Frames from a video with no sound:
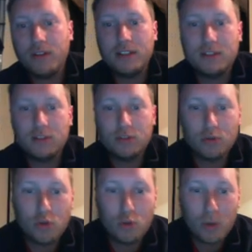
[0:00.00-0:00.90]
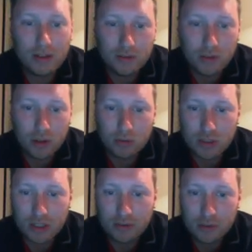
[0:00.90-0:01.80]
He's scored 12 goals
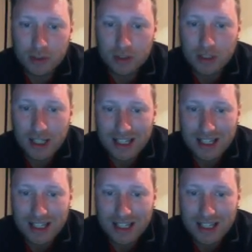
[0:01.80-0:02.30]
now from his